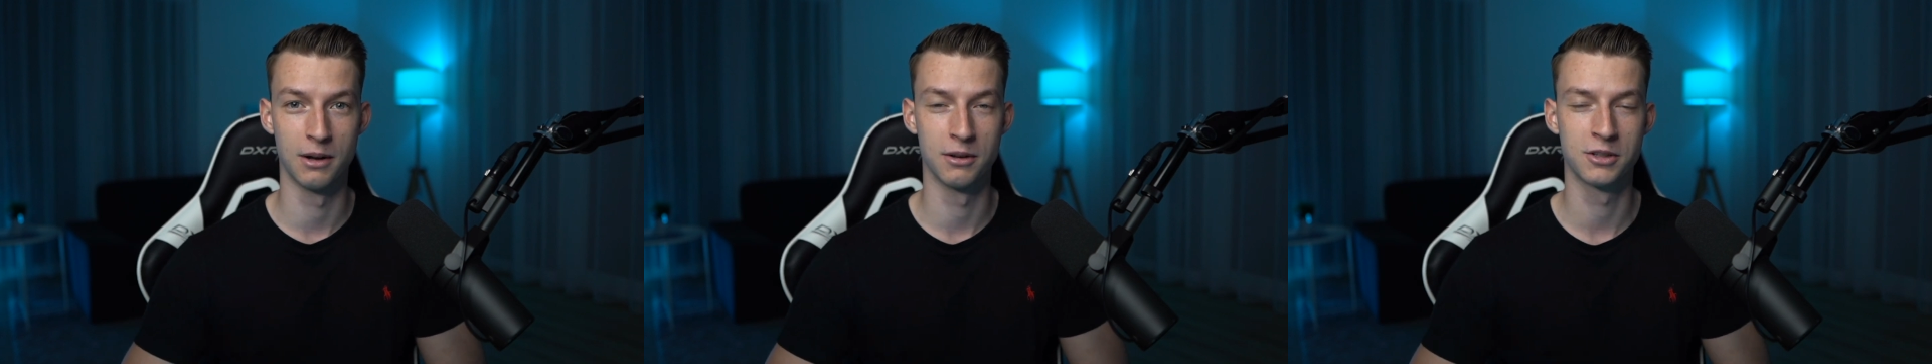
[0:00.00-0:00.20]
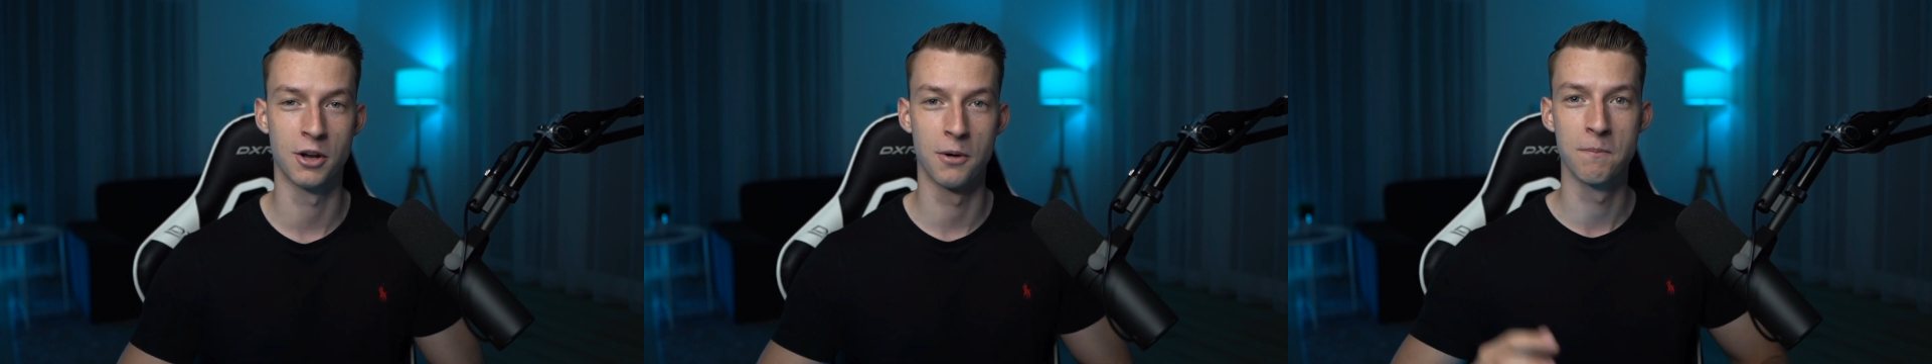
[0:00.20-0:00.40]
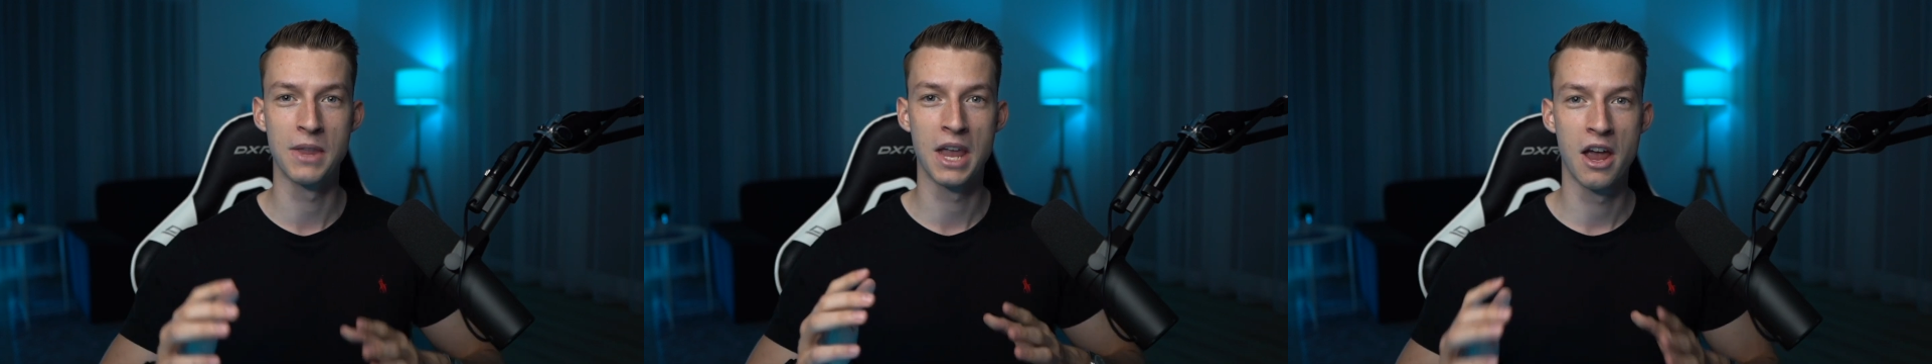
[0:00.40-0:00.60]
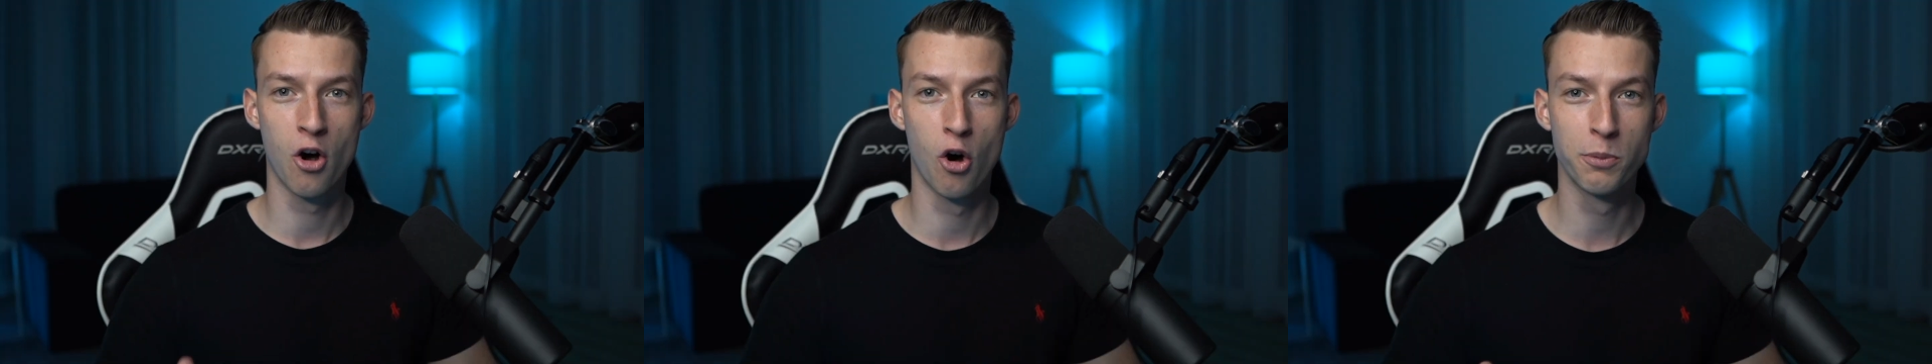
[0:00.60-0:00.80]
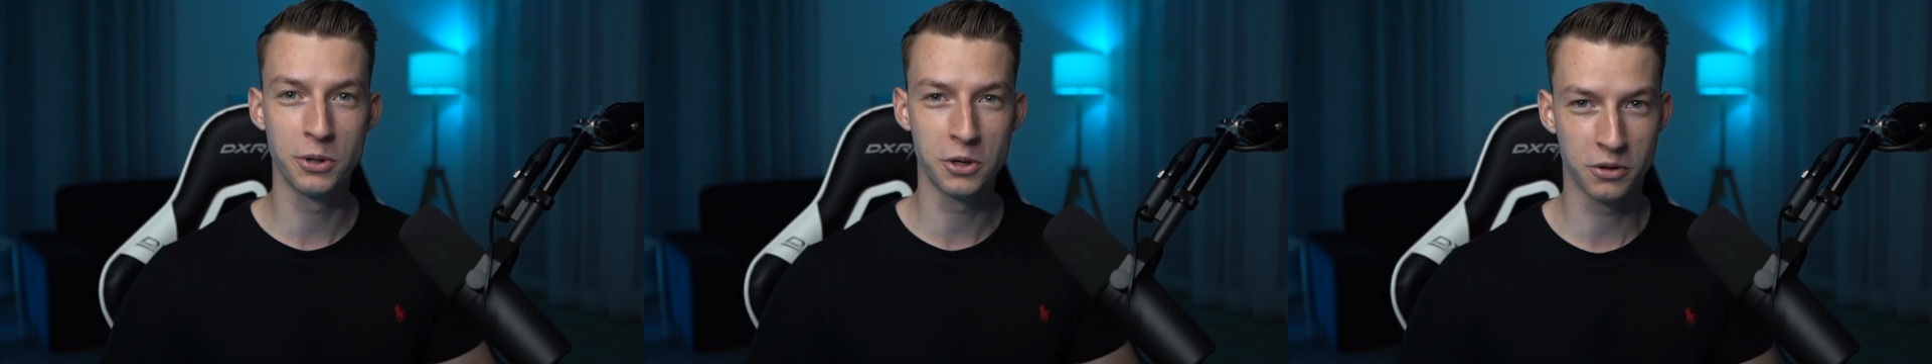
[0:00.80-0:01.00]
So
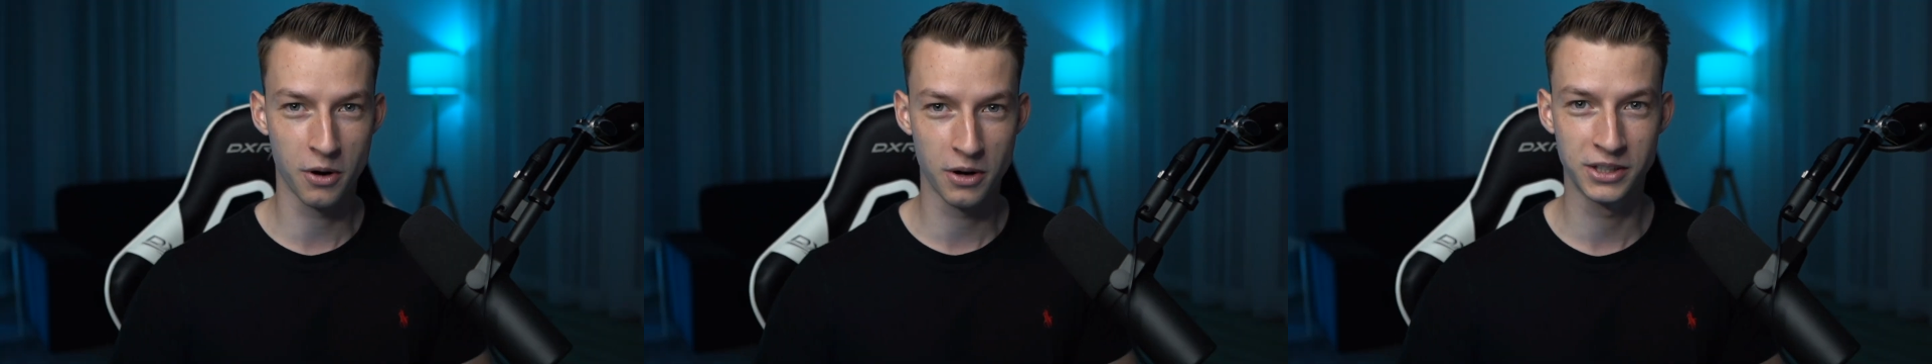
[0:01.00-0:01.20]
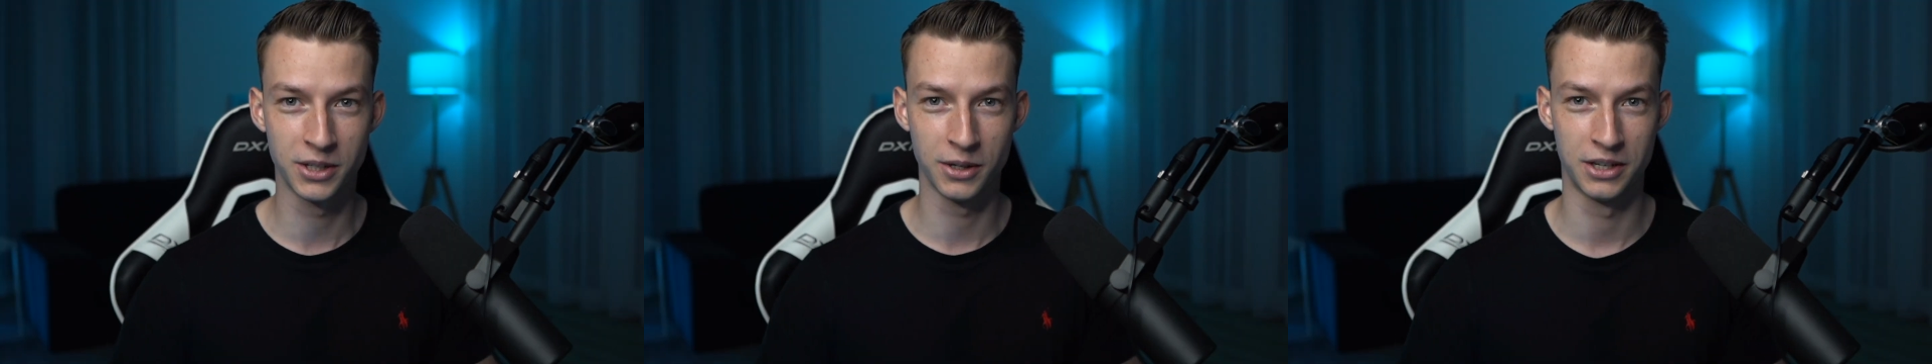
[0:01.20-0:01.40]
hope you're going to